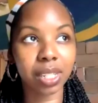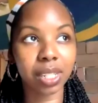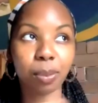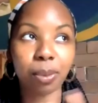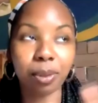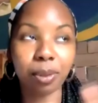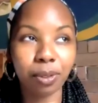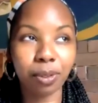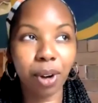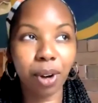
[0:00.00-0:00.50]
So
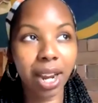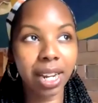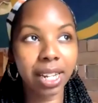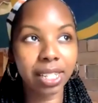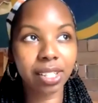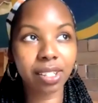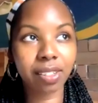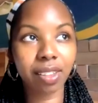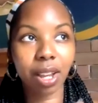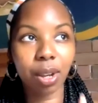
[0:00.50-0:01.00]
before I
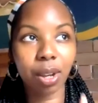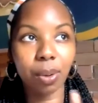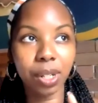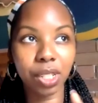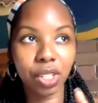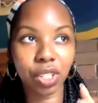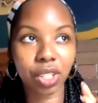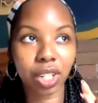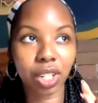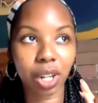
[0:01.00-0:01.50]
answer that
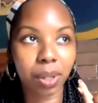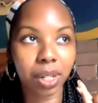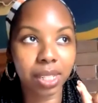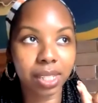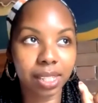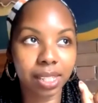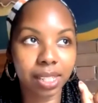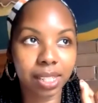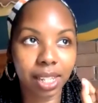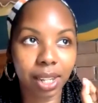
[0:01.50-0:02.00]
question, I
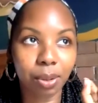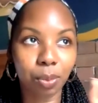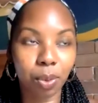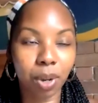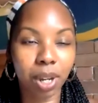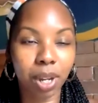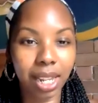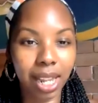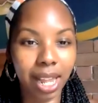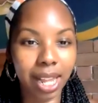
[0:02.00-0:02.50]
wanted to say
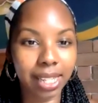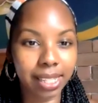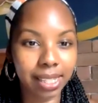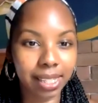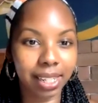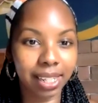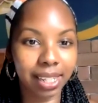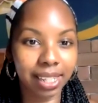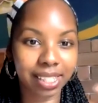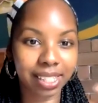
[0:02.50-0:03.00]
one
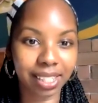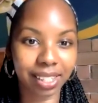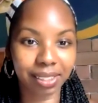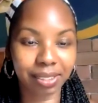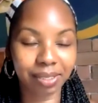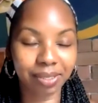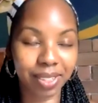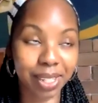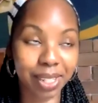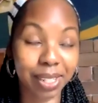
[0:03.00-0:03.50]
last thing to
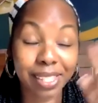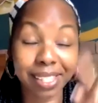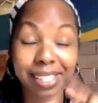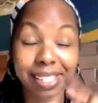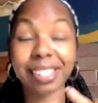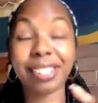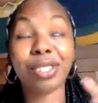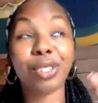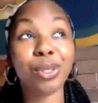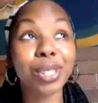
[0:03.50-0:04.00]

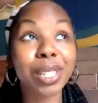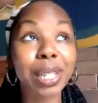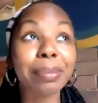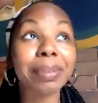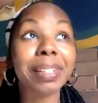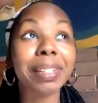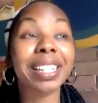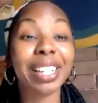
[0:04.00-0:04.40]
something